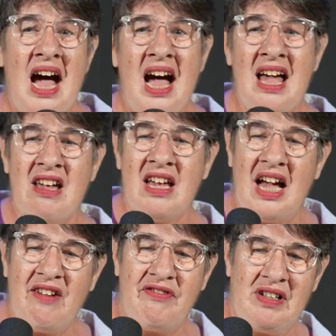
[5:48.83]

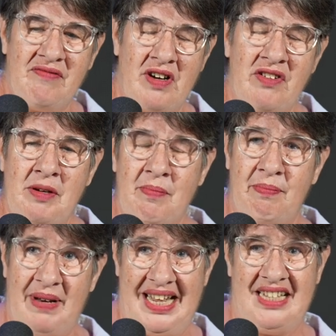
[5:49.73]
I feel very
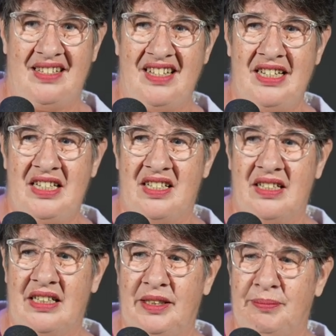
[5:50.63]
blessed,
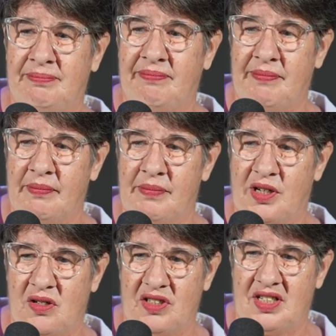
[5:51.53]
and
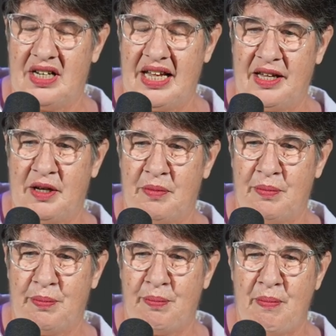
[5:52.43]
because like
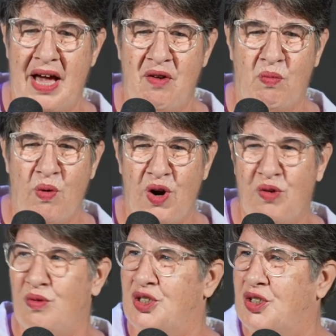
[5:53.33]
my
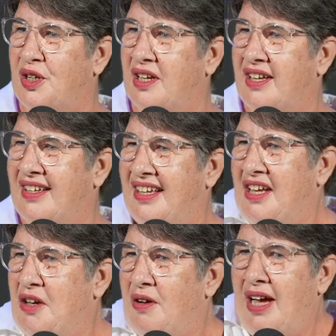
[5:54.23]
work was
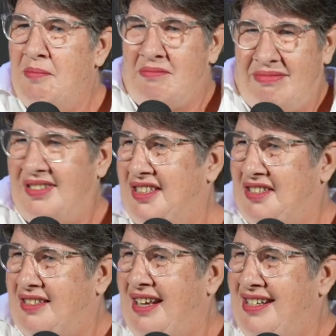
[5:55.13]

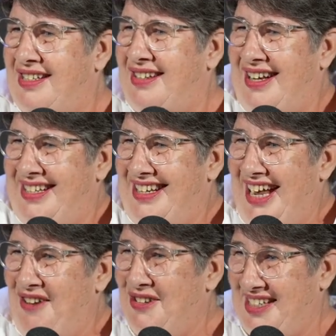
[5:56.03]
since
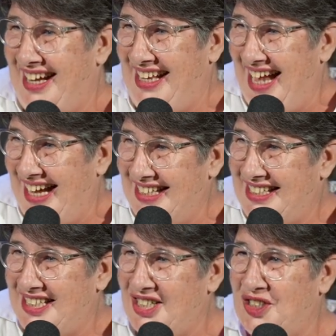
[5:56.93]
1999 was IES,
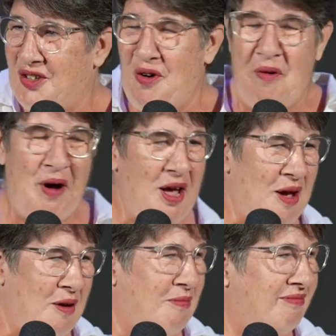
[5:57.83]
mm-hmm. so
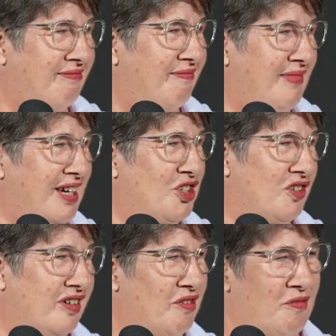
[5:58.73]
my
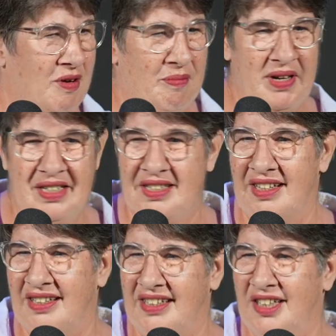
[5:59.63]
children were
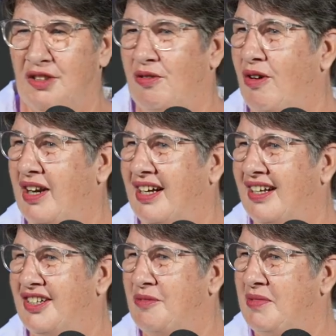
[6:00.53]
basically crawling
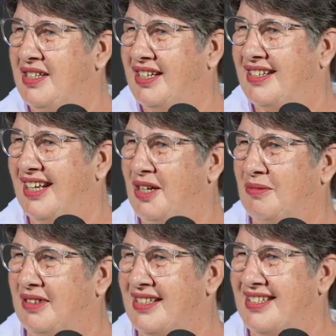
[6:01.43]
under meeting
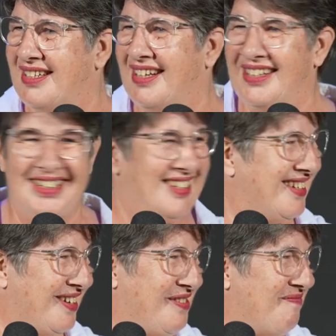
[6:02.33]
tables
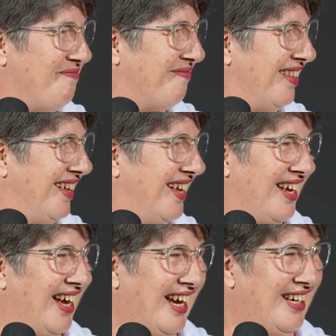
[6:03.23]
and
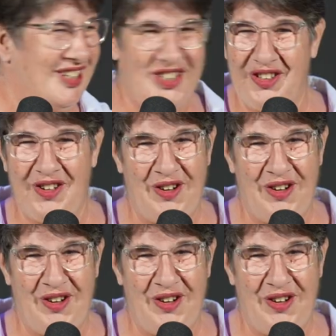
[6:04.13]
and you